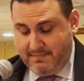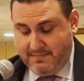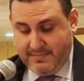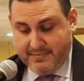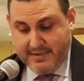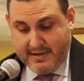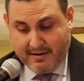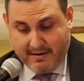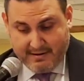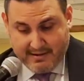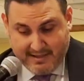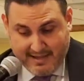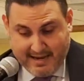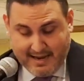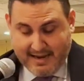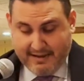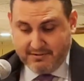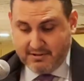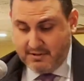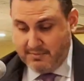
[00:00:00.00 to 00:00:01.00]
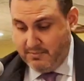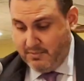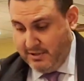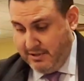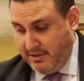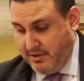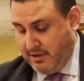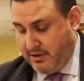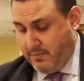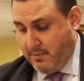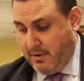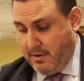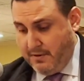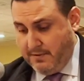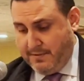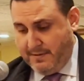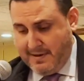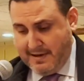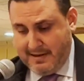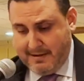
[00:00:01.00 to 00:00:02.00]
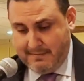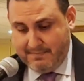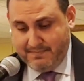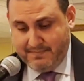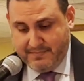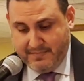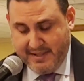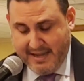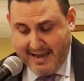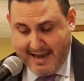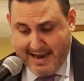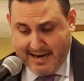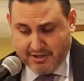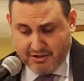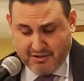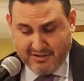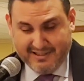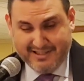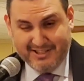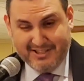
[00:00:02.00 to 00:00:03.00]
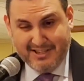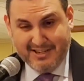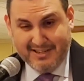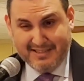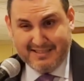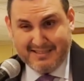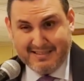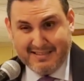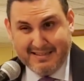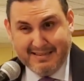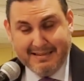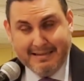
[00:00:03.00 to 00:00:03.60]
They're, they have some really good growth. Um, they actually just